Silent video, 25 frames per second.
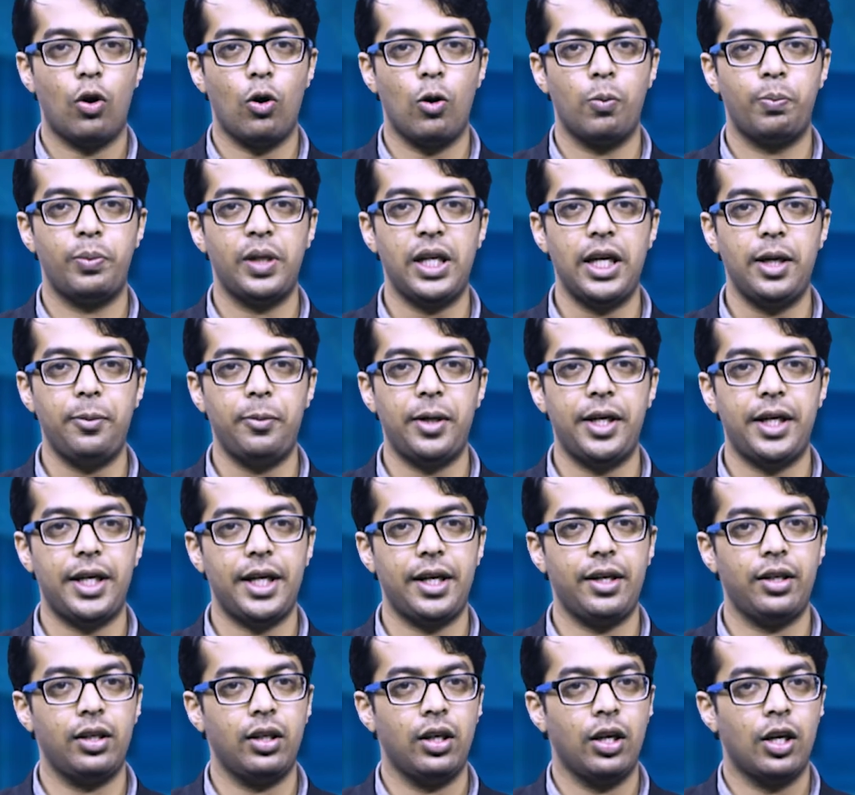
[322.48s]
opening
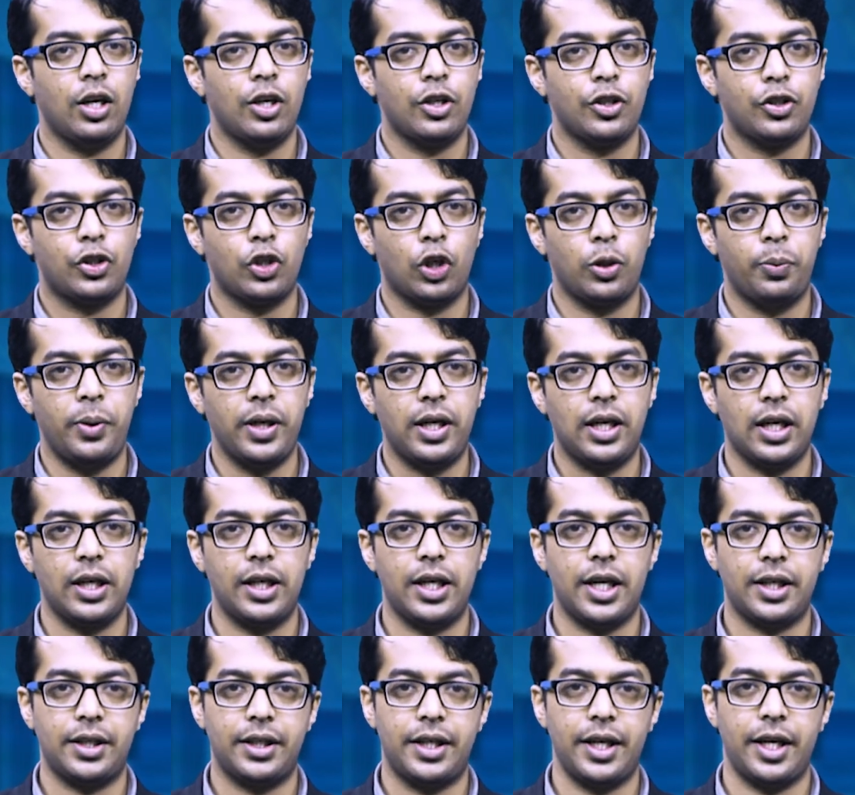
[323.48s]
meeting should be
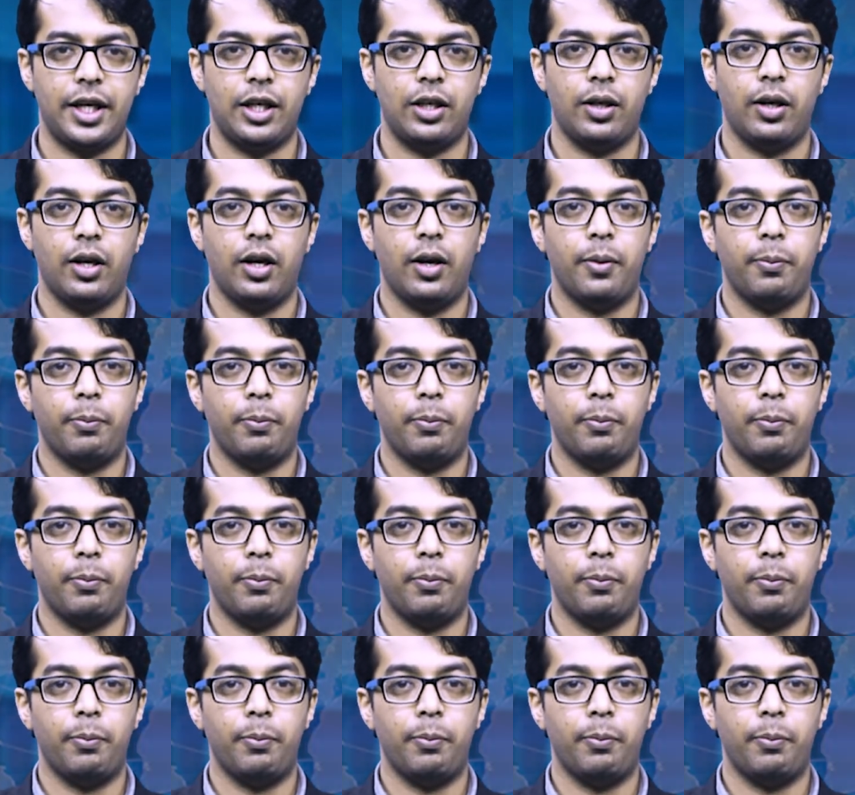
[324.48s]
conducted